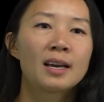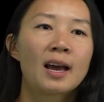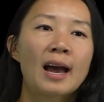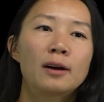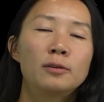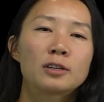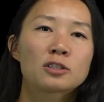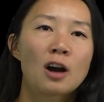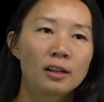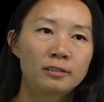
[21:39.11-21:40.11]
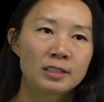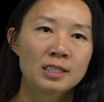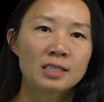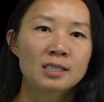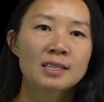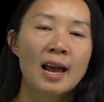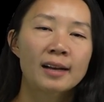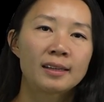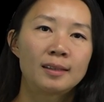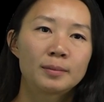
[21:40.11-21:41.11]
how tolerances
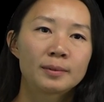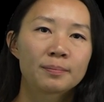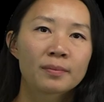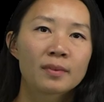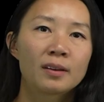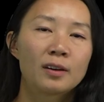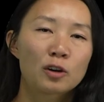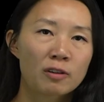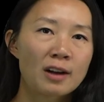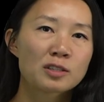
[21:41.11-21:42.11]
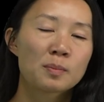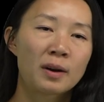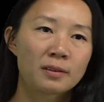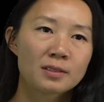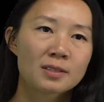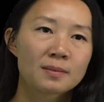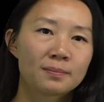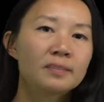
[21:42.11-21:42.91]
stack up across parts.